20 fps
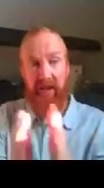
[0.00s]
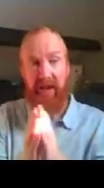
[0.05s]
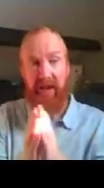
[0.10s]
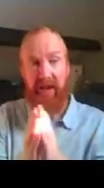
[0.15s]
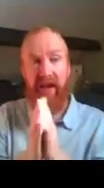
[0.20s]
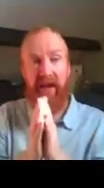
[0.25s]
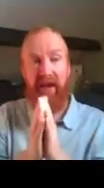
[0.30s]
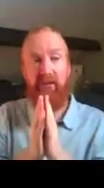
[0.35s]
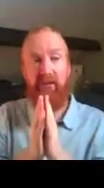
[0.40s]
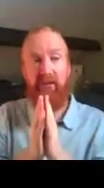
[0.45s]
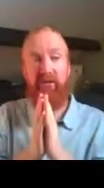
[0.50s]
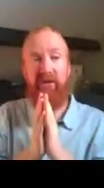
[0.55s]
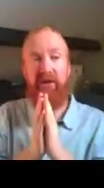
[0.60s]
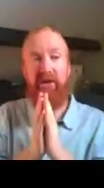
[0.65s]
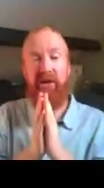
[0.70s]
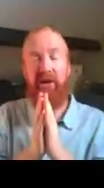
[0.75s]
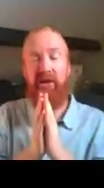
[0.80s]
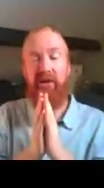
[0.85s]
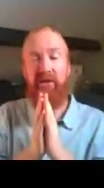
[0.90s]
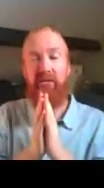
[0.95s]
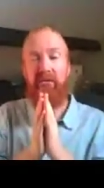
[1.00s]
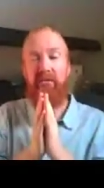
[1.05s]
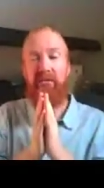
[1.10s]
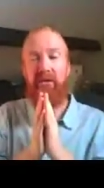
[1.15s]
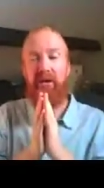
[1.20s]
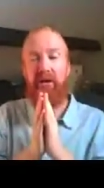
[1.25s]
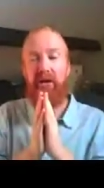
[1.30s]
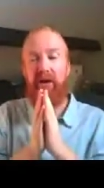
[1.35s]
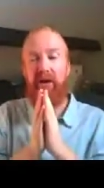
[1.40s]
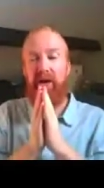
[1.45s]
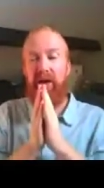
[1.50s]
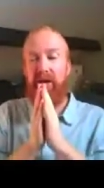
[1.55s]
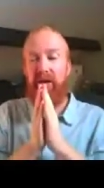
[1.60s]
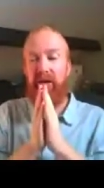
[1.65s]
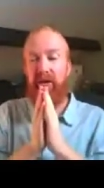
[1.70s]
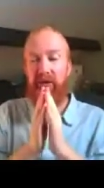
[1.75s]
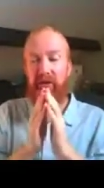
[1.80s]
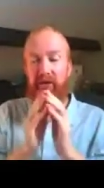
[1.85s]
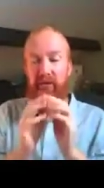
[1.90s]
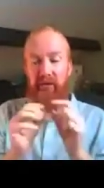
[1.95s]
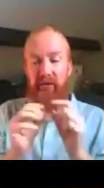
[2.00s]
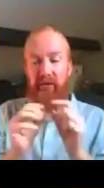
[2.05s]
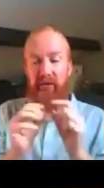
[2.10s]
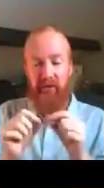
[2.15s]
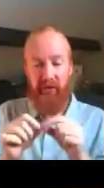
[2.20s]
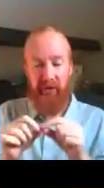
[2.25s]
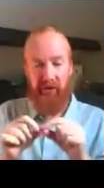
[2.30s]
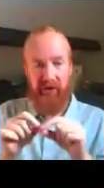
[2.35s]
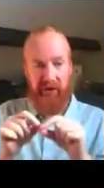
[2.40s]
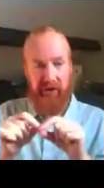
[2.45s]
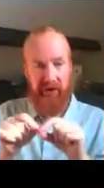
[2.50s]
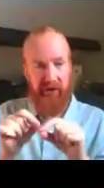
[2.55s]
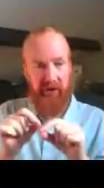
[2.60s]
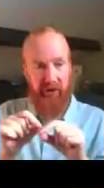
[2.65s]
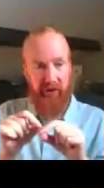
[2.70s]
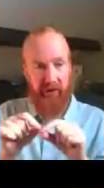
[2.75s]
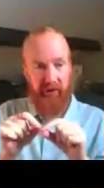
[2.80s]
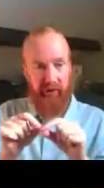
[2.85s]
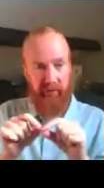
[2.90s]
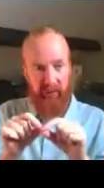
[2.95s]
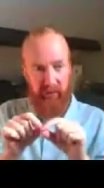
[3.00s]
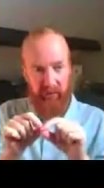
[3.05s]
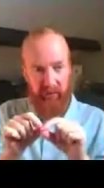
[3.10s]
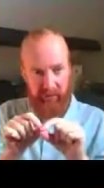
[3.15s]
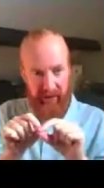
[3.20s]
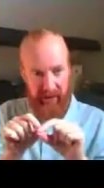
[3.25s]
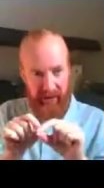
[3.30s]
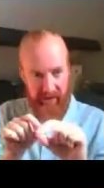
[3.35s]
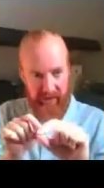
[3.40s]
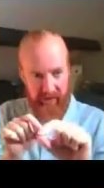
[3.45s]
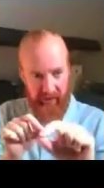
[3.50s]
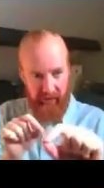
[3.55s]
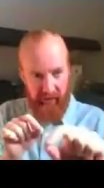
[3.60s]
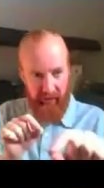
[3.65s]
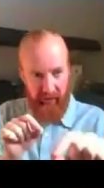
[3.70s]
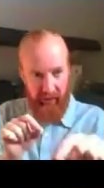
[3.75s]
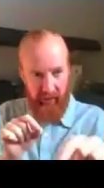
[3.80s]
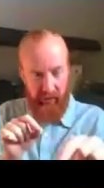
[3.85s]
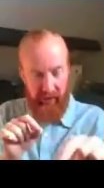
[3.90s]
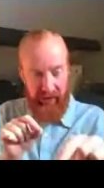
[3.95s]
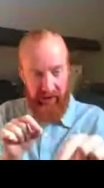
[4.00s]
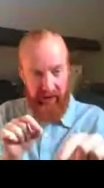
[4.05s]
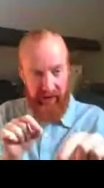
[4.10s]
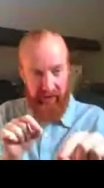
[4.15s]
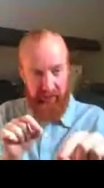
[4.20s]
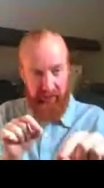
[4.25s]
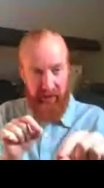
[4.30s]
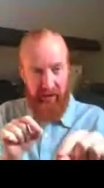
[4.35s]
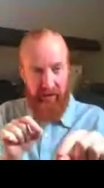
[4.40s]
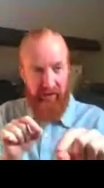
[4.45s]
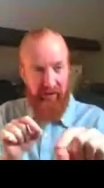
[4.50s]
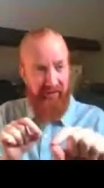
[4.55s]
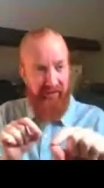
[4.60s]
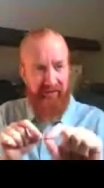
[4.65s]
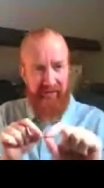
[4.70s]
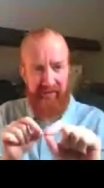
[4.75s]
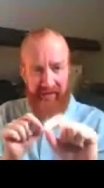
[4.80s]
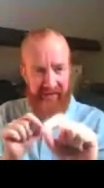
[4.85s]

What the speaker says: How do you not just start from one place and follow a linear path?